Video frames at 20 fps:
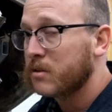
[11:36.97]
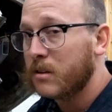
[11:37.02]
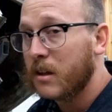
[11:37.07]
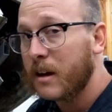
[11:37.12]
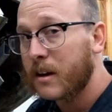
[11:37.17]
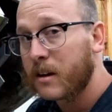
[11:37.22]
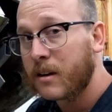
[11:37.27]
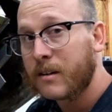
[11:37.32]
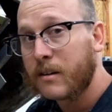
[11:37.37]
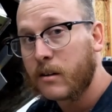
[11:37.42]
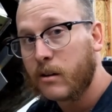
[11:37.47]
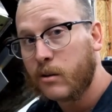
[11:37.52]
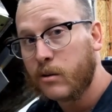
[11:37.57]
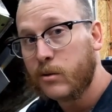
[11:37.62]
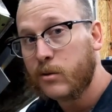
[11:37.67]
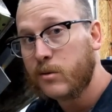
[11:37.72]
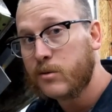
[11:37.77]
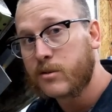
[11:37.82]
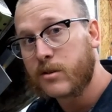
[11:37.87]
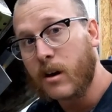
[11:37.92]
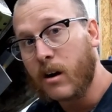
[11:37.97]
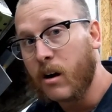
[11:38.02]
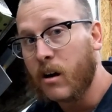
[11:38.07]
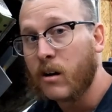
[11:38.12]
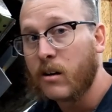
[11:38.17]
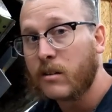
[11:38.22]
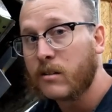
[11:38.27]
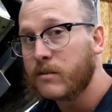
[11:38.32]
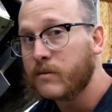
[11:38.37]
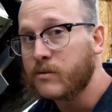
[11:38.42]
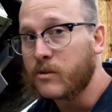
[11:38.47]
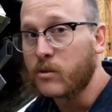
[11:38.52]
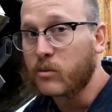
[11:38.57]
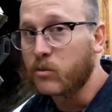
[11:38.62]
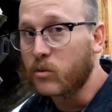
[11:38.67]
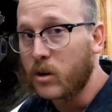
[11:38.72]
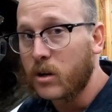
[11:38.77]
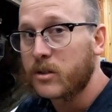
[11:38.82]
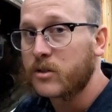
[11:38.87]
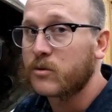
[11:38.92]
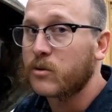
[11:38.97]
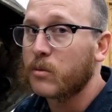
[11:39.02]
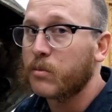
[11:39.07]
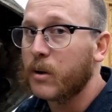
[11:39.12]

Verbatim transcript: So that concludes all of the rust